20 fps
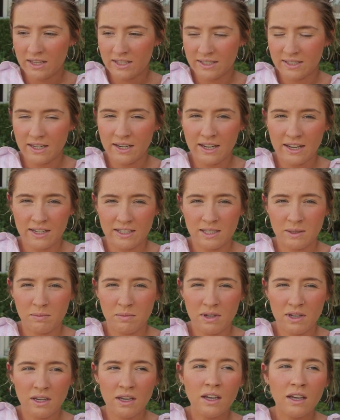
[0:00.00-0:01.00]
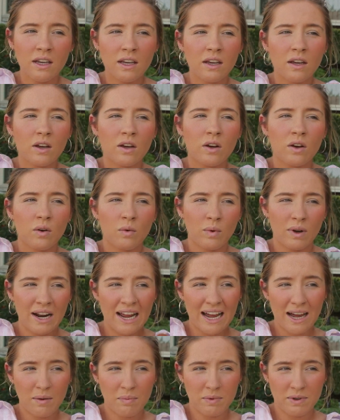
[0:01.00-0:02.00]
the sun hits me, what
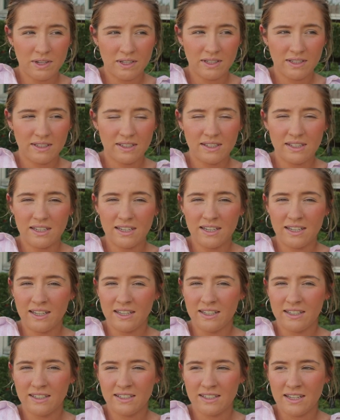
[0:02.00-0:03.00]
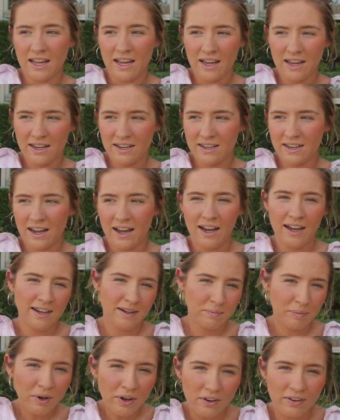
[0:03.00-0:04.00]
happens is that
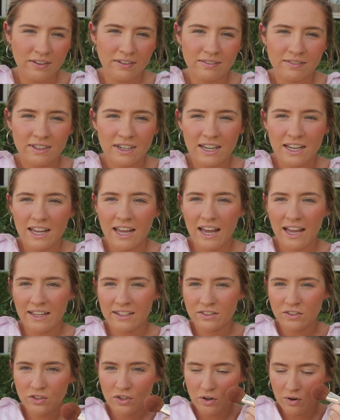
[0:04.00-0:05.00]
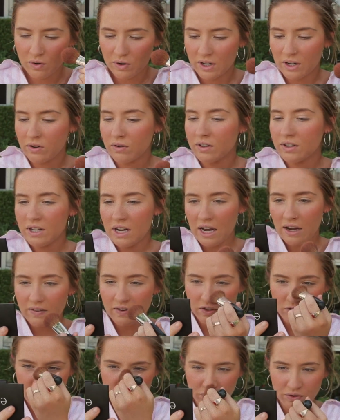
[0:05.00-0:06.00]
I burn. And so in order to have
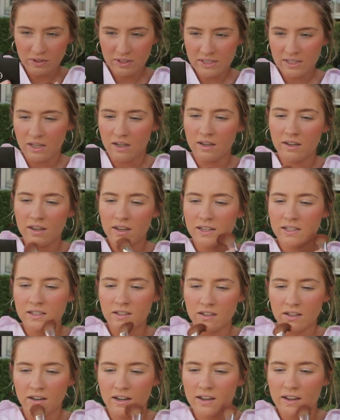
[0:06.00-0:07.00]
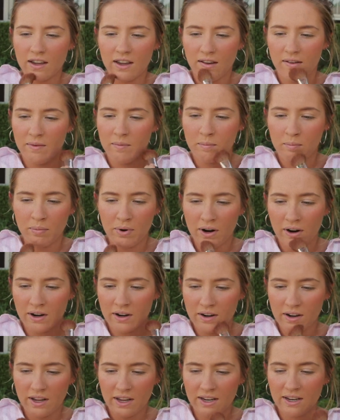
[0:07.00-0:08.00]
a truly sun-kissed look,
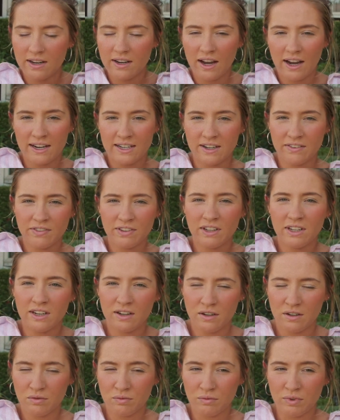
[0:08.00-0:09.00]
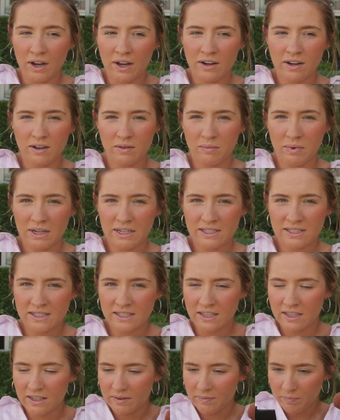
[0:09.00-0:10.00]
I definitely need red in my
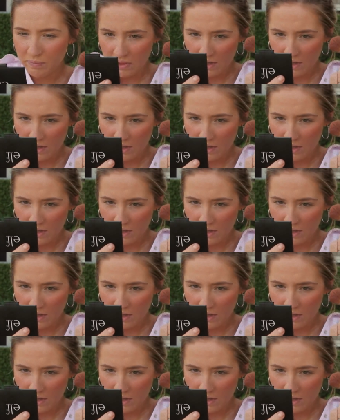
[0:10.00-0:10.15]
skin.